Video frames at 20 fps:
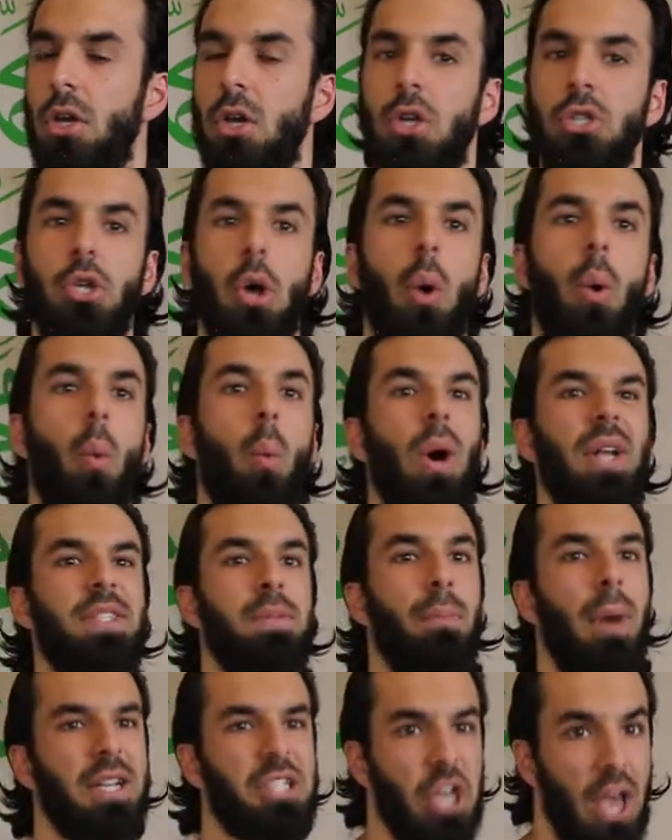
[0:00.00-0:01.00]
So, what's
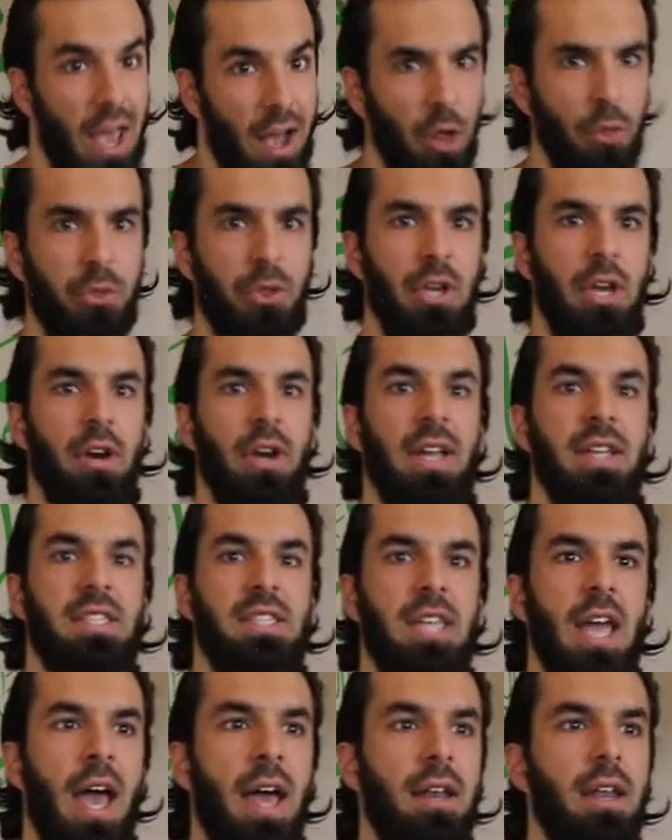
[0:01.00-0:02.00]
much healthier
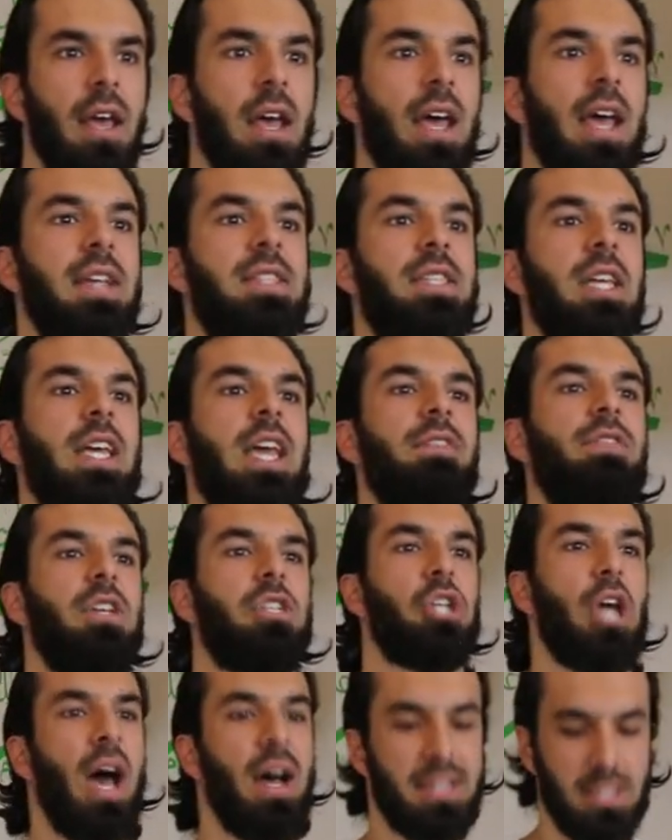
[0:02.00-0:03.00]
instead is to give the
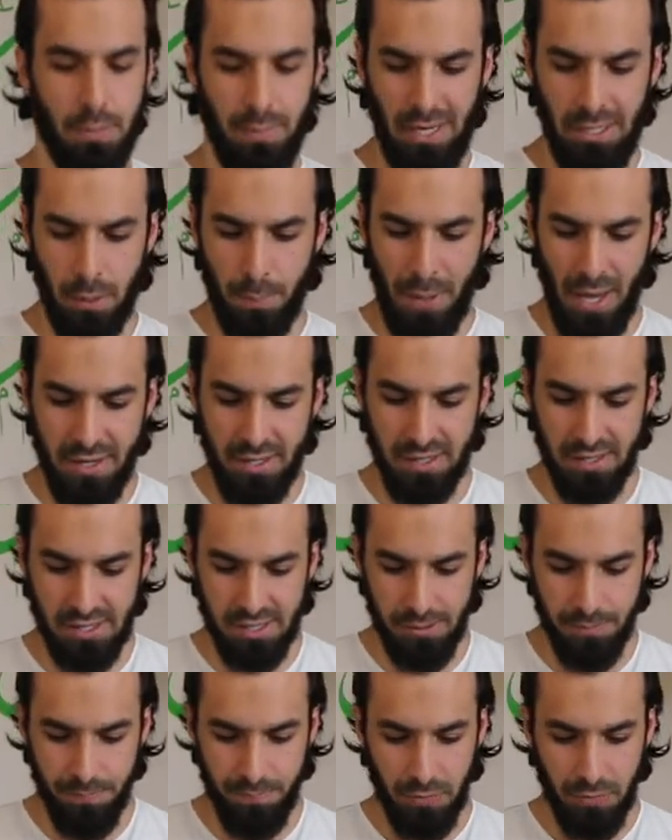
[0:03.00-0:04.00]
child some
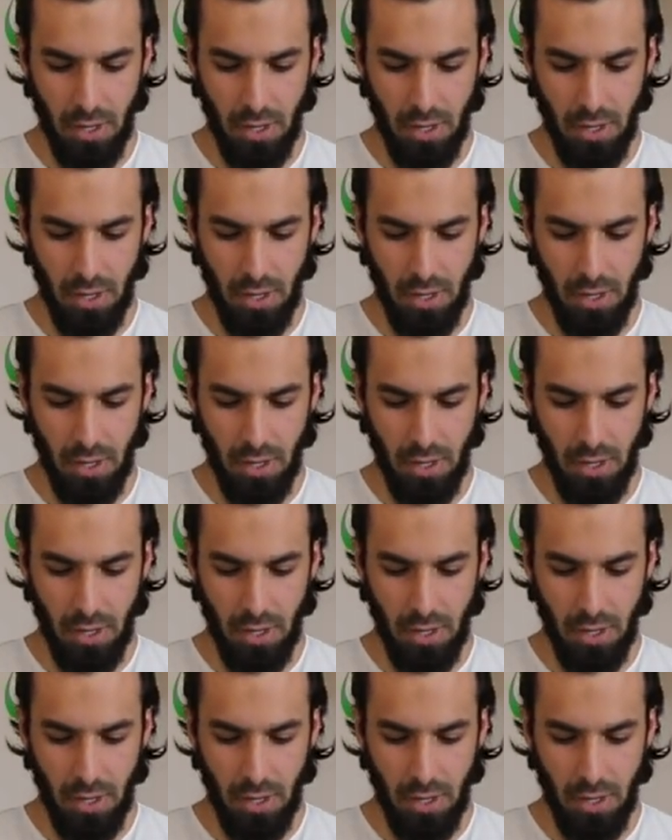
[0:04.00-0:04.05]
independence.